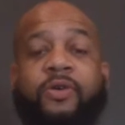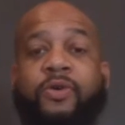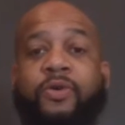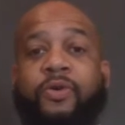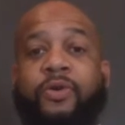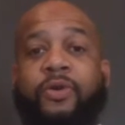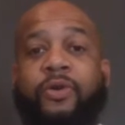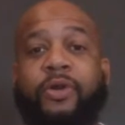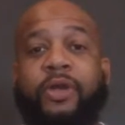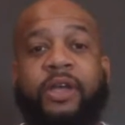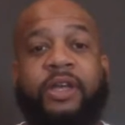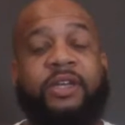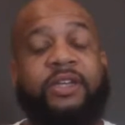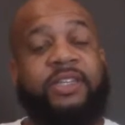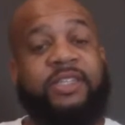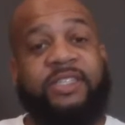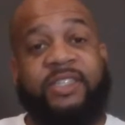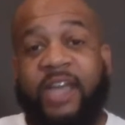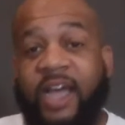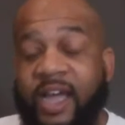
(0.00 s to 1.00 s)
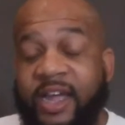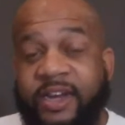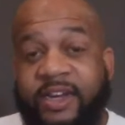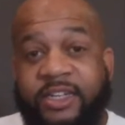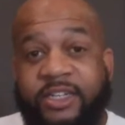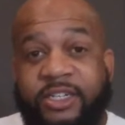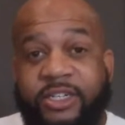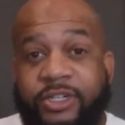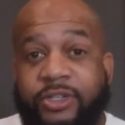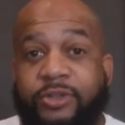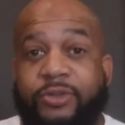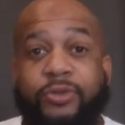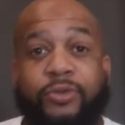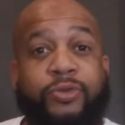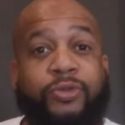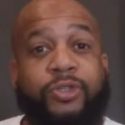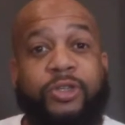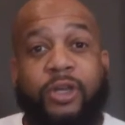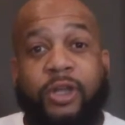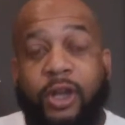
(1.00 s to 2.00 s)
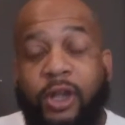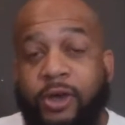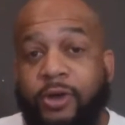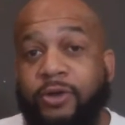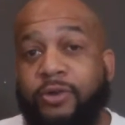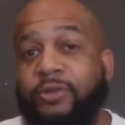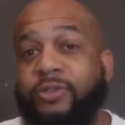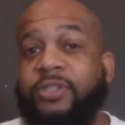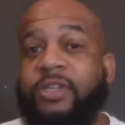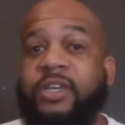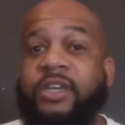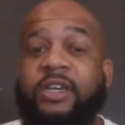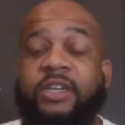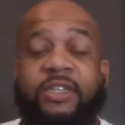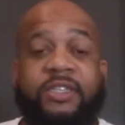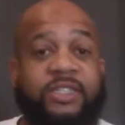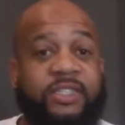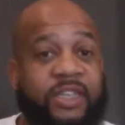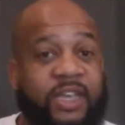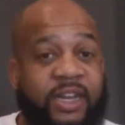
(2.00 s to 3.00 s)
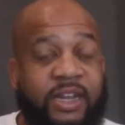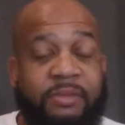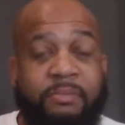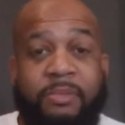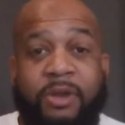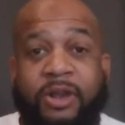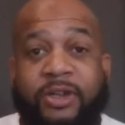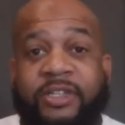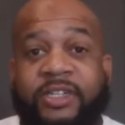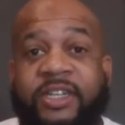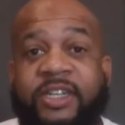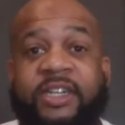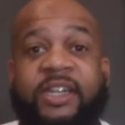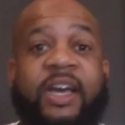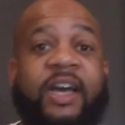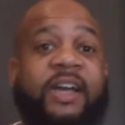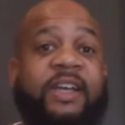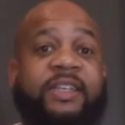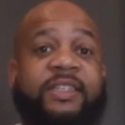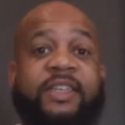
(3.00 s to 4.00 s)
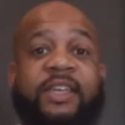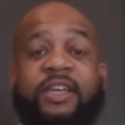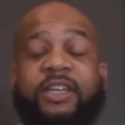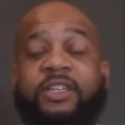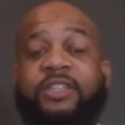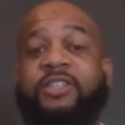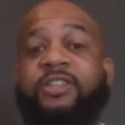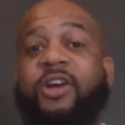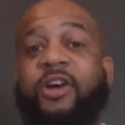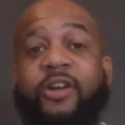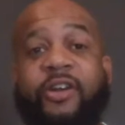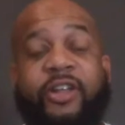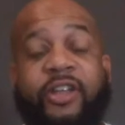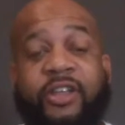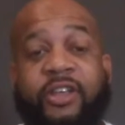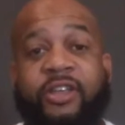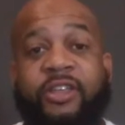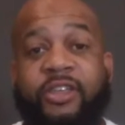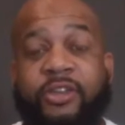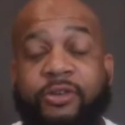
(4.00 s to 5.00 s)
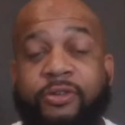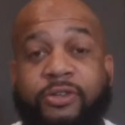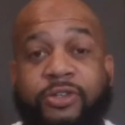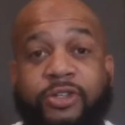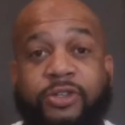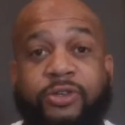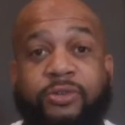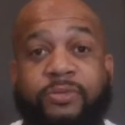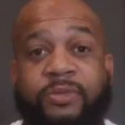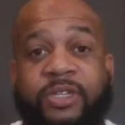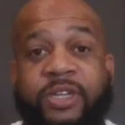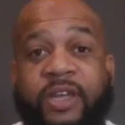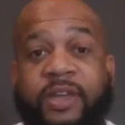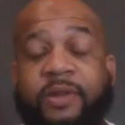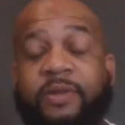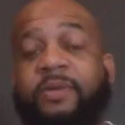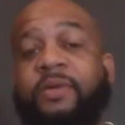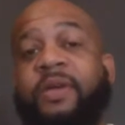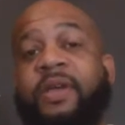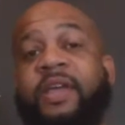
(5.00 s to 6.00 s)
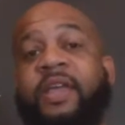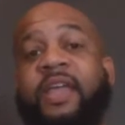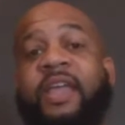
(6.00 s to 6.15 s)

or designing shoes, clothes, selling merchandise, starting a YouTube channel,